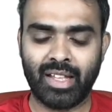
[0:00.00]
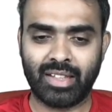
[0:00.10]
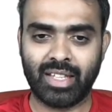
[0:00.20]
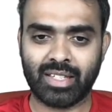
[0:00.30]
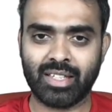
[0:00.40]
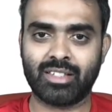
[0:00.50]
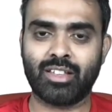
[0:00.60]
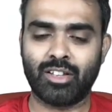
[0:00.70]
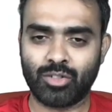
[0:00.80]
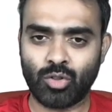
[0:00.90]
this is
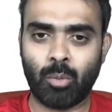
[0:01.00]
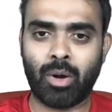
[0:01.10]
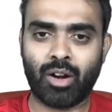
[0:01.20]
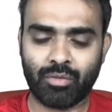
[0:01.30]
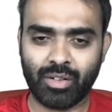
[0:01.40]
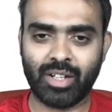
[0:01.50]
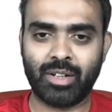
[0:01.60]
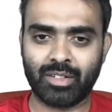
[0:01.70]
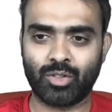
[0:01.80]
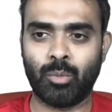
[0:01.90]
so powerful
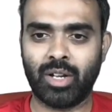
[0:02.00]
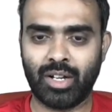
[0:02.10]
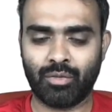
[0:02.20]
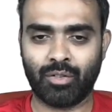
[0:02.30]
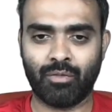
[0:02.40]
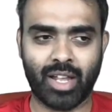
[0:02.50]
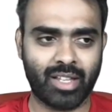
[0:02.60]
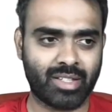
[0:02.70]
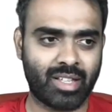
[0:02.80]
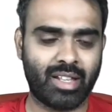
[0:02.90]
in so many different
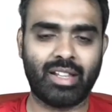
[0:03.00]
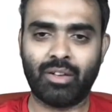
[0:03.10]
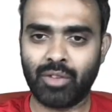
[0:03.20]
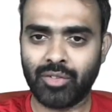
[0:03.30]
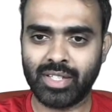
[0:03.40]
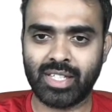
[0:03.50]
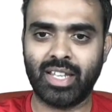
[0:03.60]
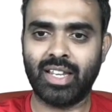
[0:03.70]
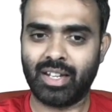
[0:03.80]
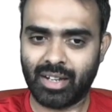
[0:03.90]
ways that we will
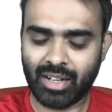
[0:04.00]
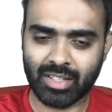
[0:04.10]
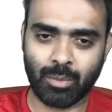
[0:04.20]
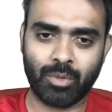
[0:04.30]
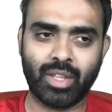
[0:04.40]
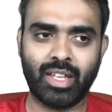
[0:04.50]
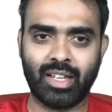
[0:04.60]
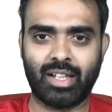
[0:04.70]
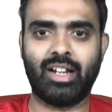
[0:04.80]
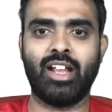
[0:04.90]
see in some of the
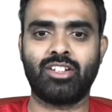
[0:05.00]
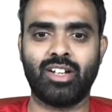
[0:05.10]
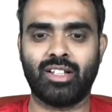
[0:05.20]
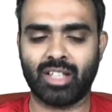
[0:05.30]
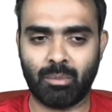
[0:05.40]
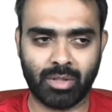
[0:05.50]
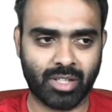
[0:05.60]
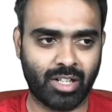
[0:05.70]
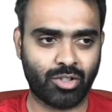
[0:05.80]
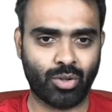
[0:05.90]
creation examples
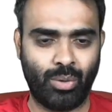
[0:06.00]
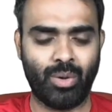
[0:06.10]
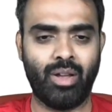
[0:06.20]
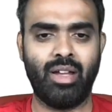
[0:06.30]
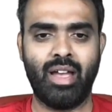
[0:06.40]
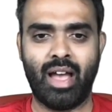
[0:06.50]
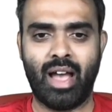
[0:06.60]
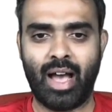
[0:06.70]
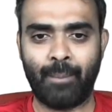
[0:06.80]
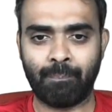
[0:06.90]
I'll show.
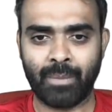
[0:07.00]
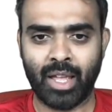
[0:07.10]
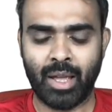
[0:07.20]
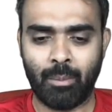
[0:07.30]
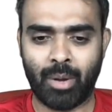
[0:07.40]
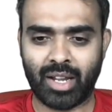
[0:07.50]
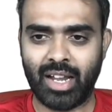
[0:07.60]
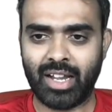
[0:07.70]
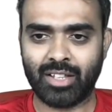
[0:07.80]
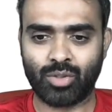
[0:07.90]
But
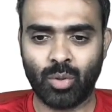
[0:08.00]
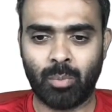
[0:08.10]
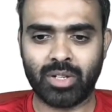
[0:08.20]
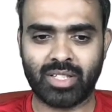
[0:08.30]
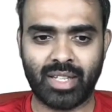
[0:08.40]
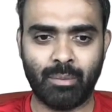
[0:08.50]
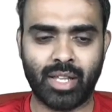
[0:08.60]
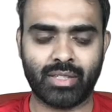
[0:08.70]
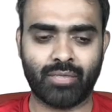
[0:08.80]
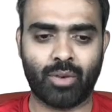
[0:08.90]
it is super
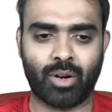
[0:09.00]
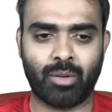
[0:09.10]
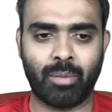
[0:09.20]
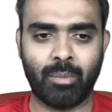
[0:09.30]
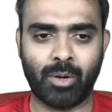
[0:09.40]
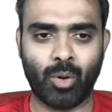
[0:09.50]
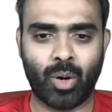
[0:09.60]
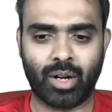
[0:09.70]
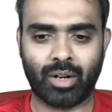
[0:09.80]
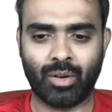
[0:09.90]
seamless for people who
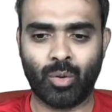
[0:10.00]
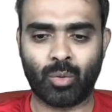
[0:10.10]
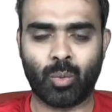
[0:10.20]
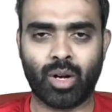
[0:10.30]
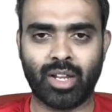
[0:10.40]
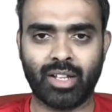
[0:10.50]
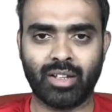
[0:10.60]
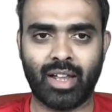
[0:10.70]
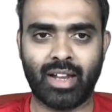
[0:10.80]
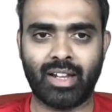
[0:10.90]
are
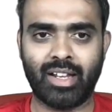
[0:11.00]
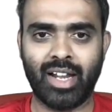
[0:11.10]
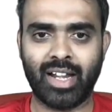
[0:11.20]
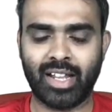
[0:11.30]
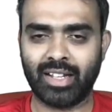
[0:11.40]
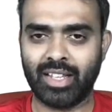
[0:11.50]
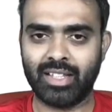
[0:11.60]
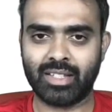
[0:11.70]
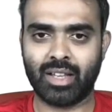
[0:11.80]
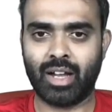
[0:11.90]
working and creating
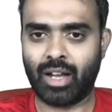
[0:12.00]
these